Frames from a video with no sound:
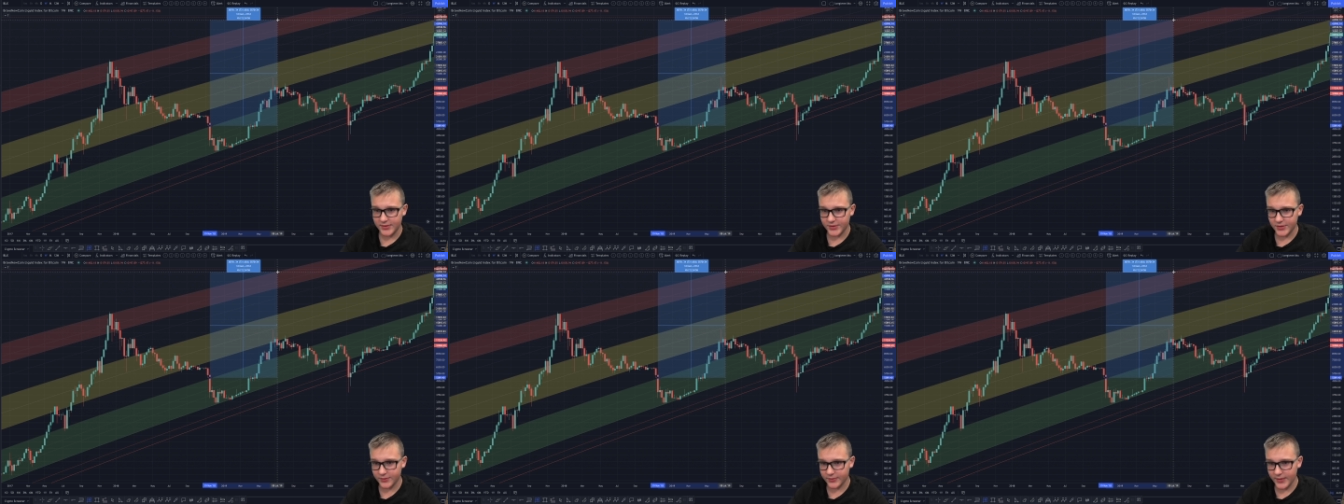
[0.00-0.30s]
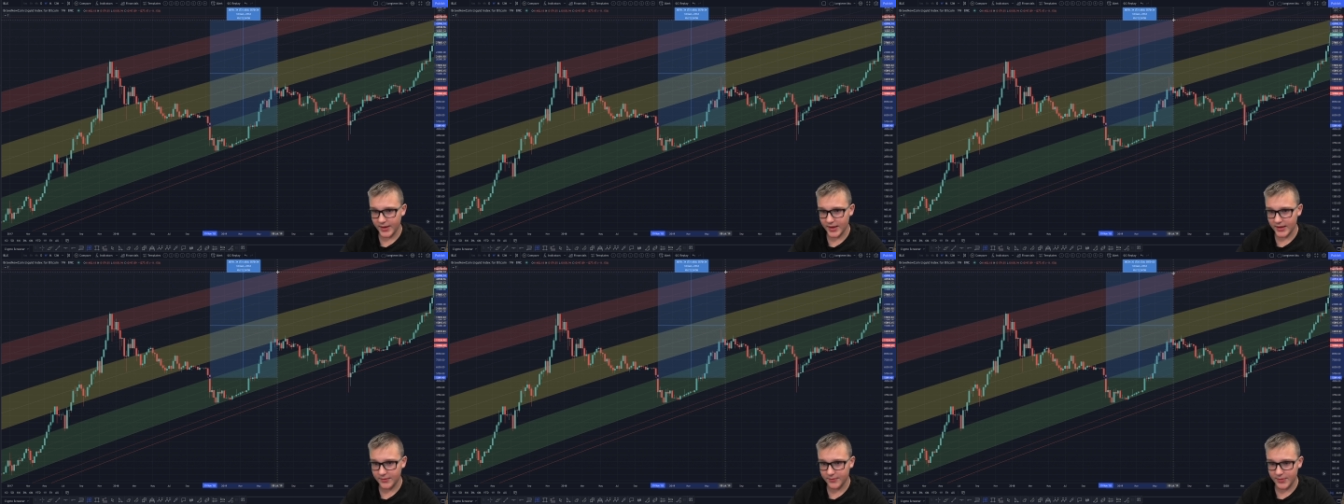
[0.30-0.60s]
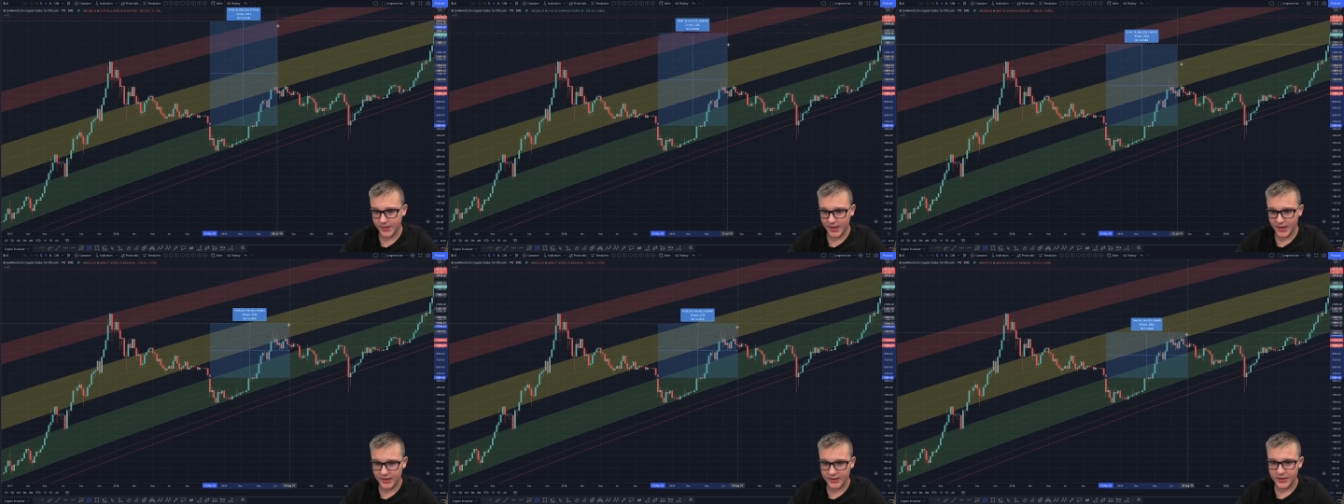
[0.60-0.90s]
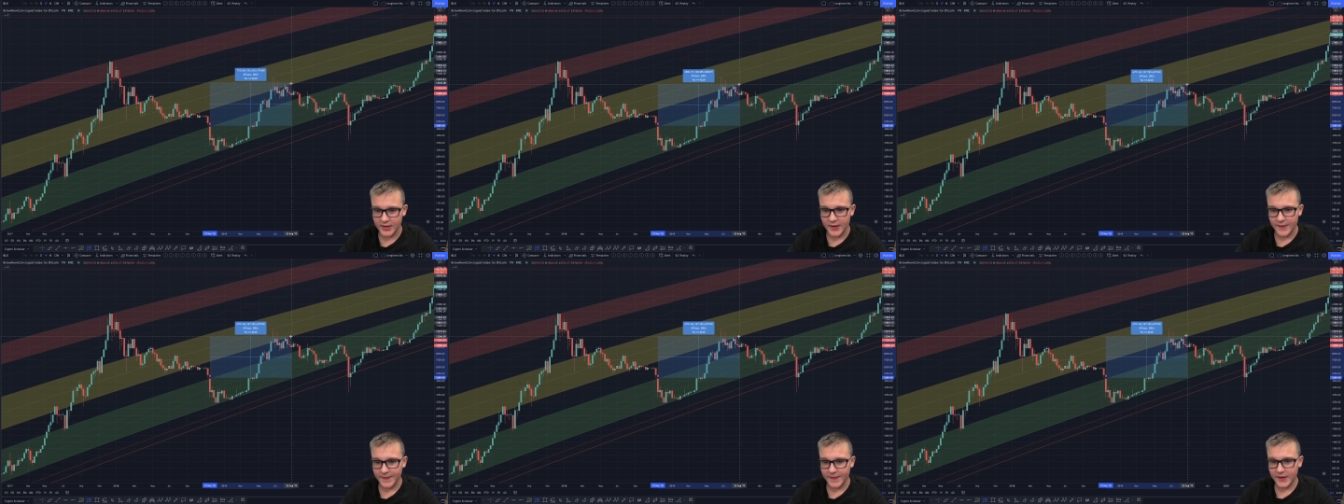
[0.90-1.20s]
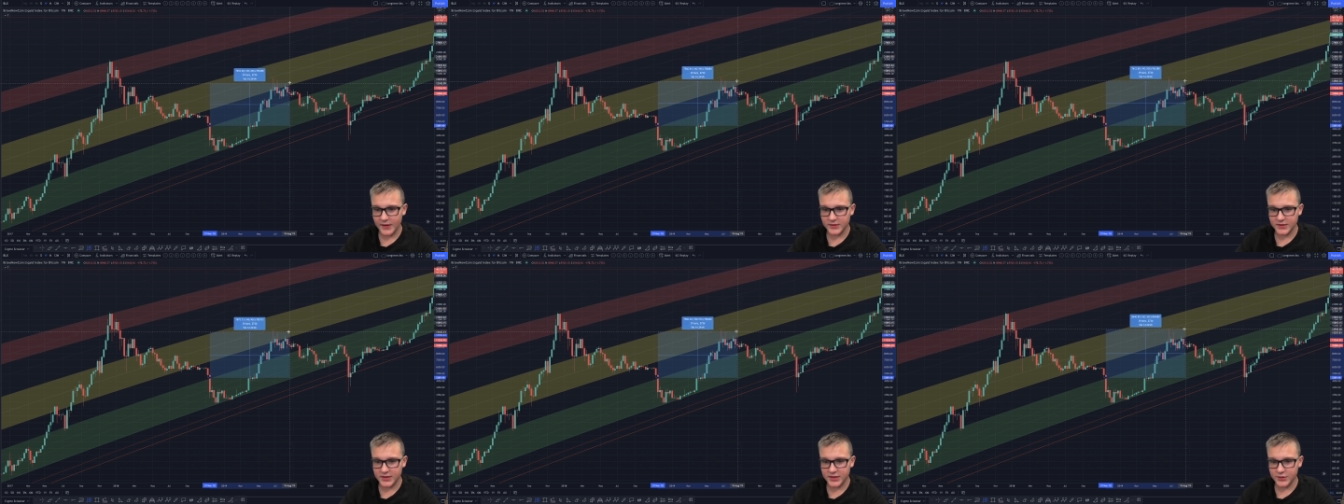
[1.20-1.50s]
the red band.
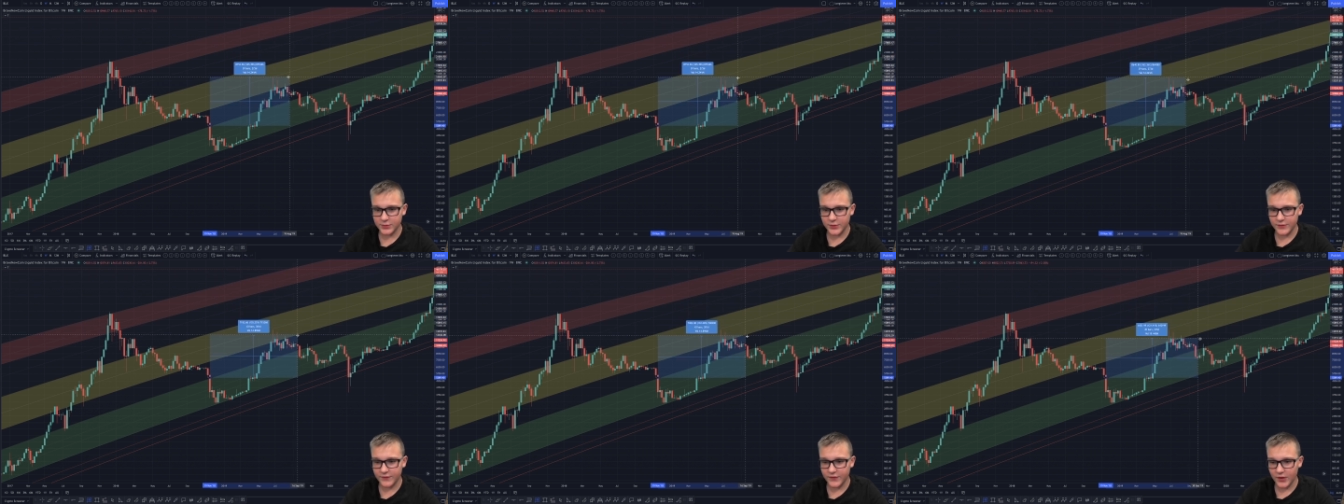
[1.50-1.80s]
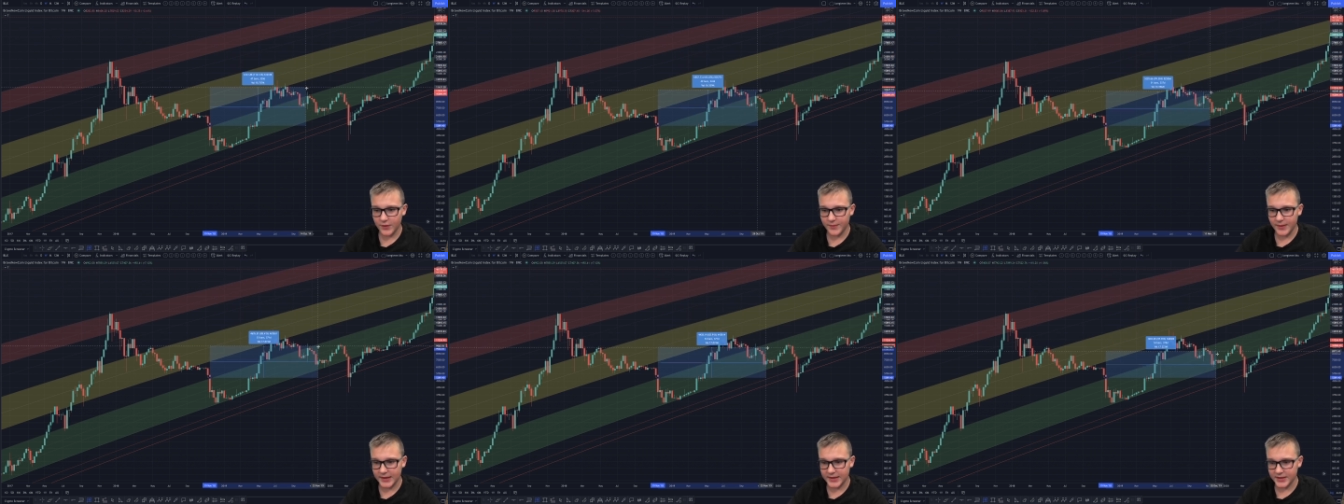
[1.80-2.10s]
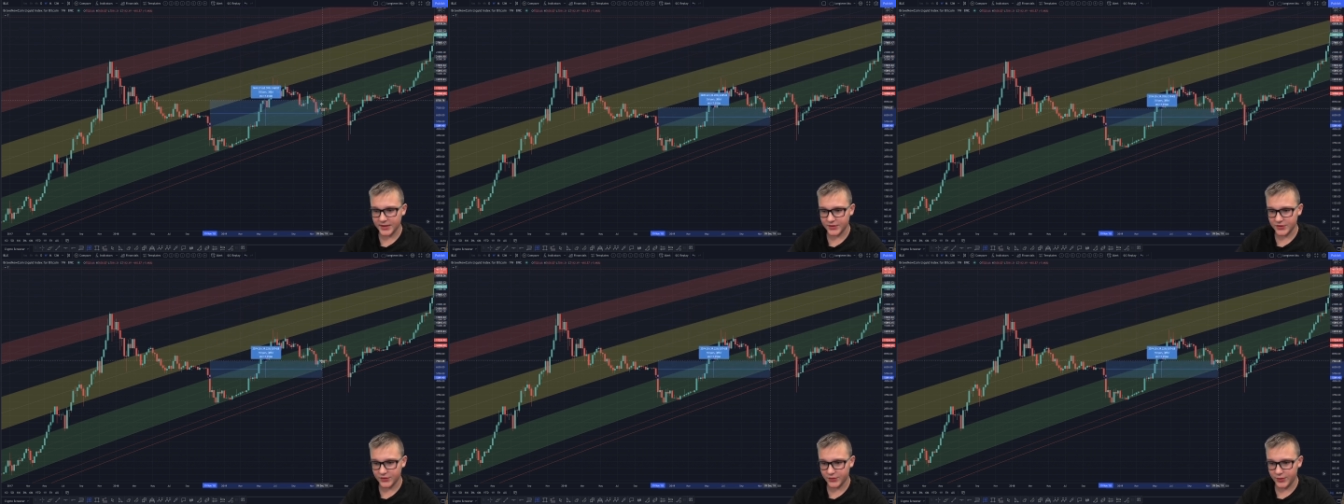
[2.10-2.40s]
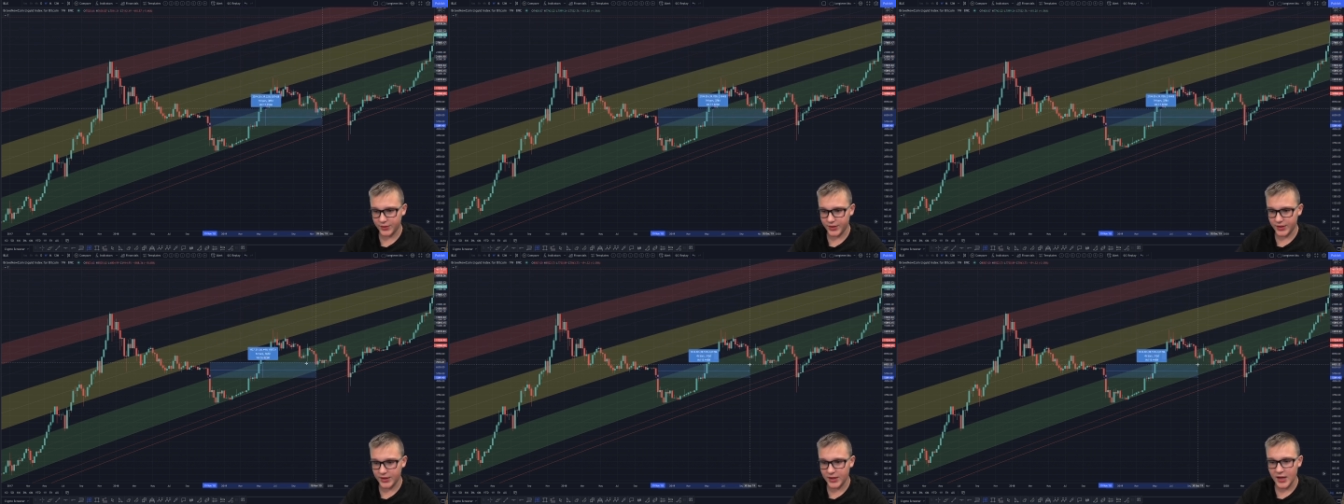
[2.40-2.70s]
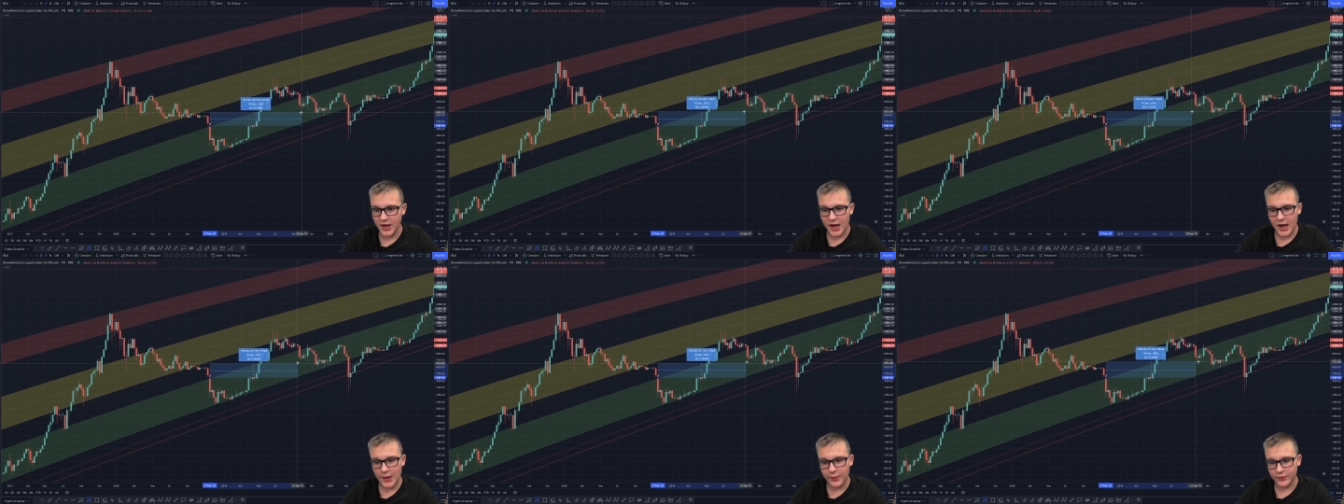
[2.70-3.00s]
Now, since we fell back down to green,
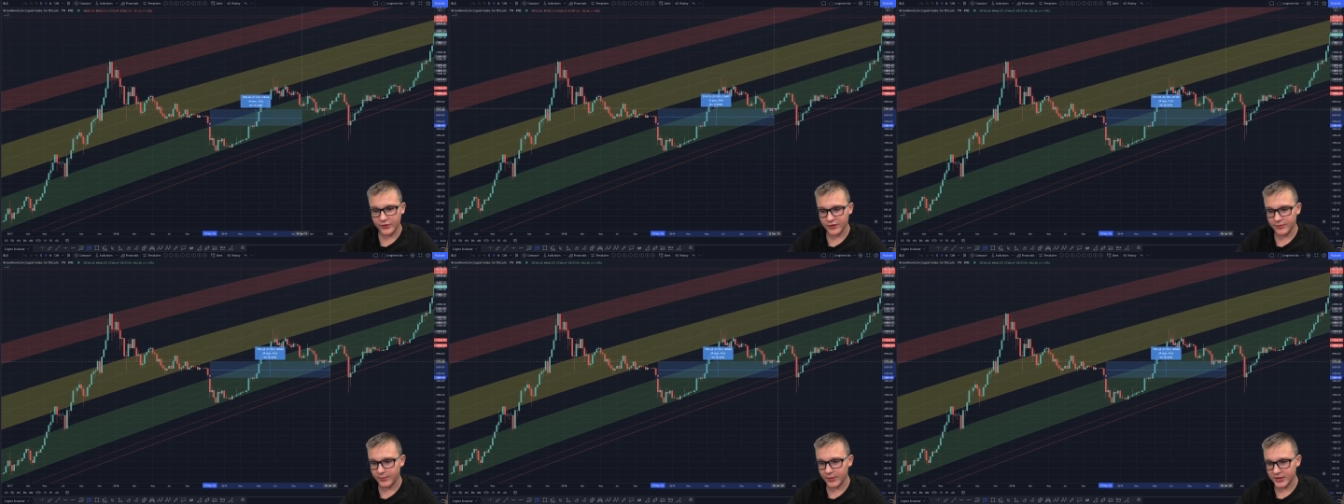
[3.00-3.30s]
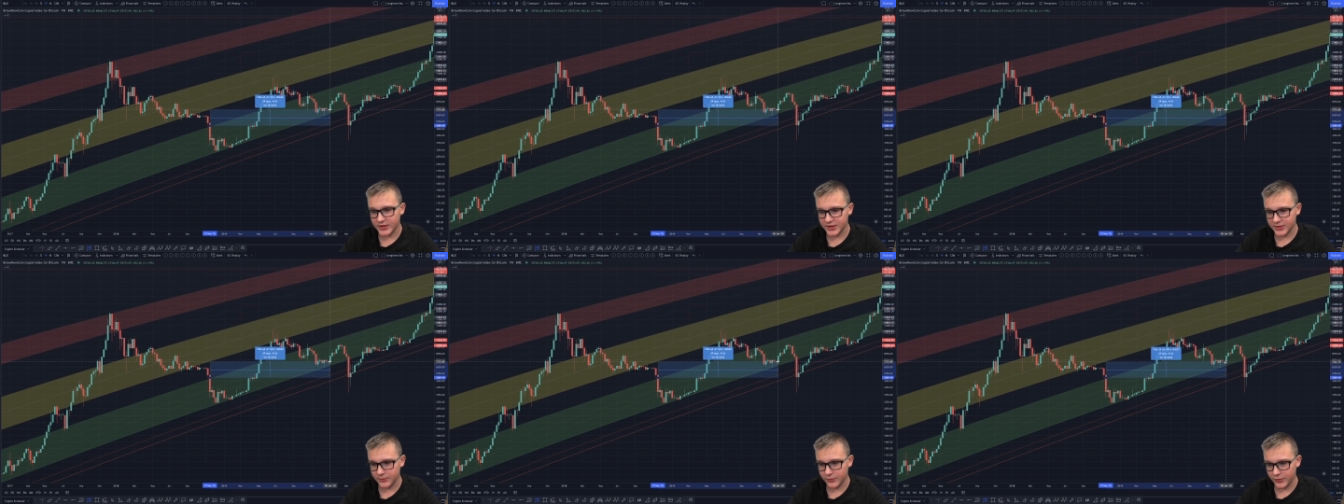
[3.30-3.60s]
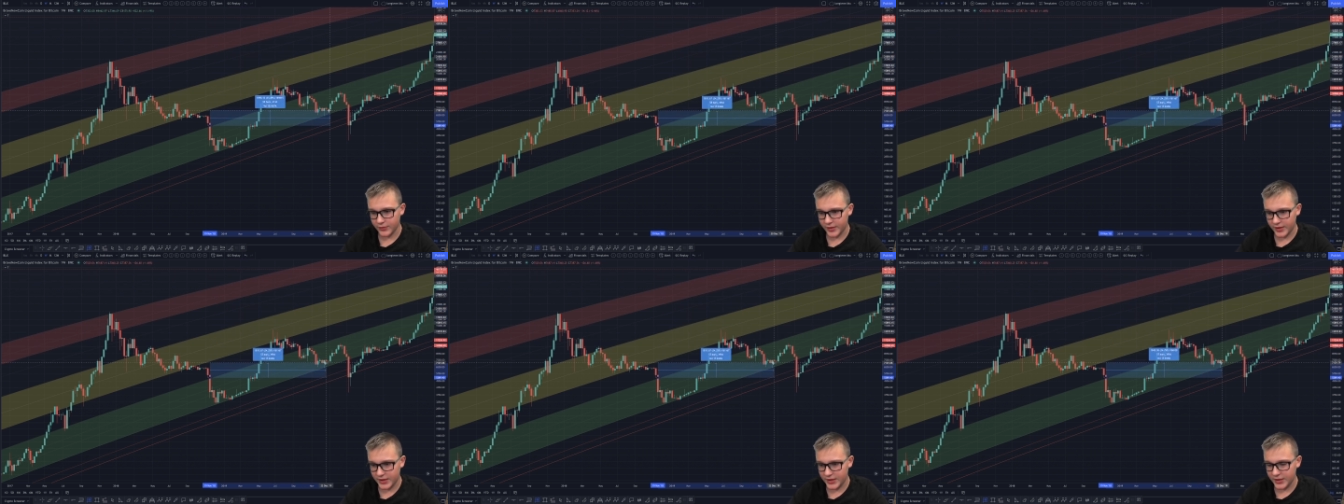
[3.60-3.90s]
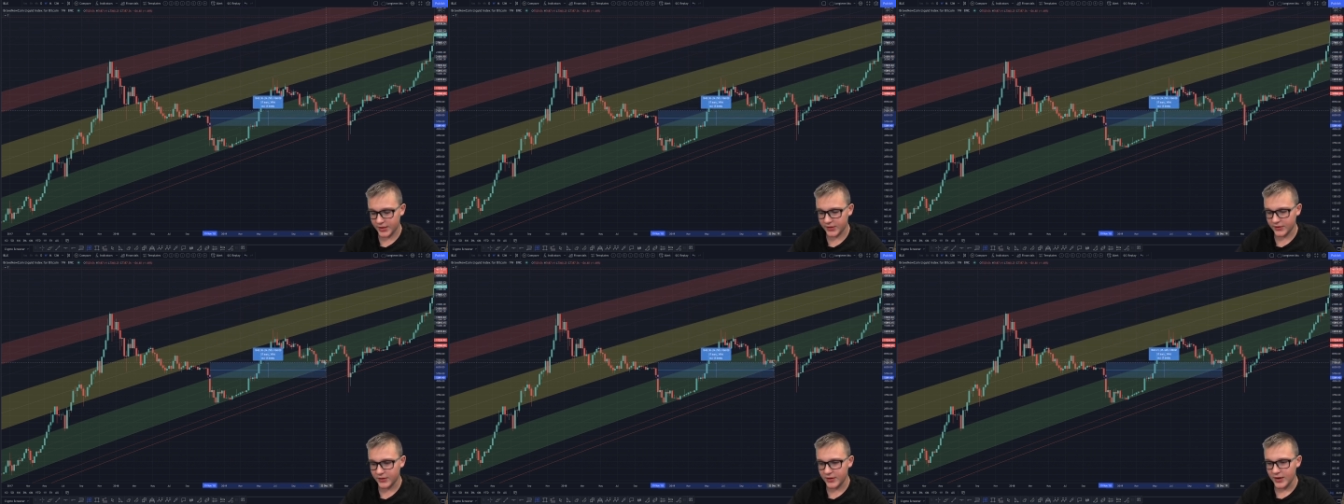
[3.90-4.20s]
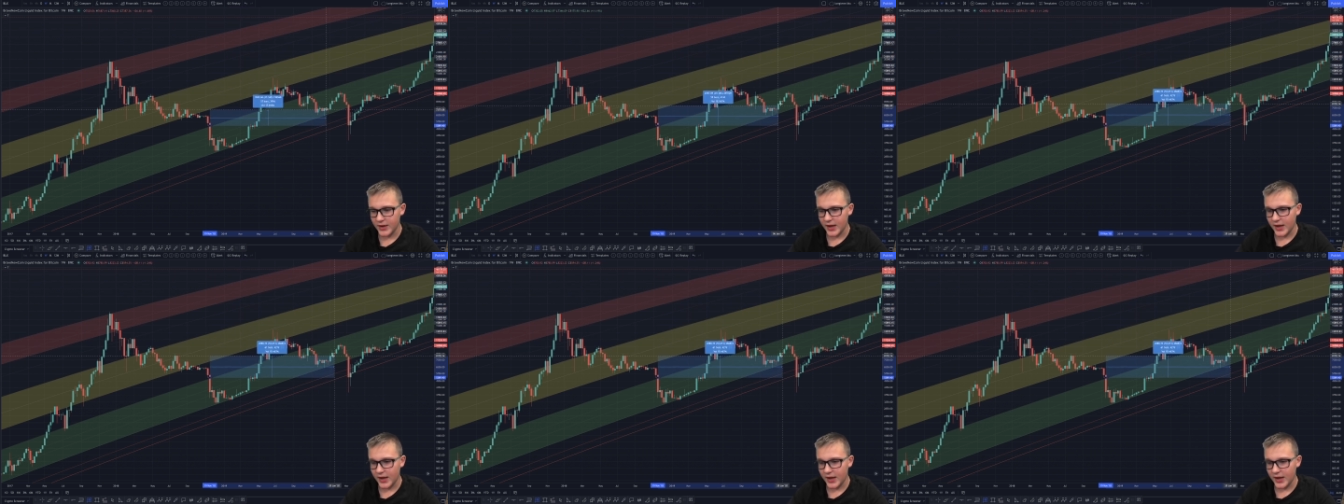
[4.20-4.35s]
I would have bought some more right here.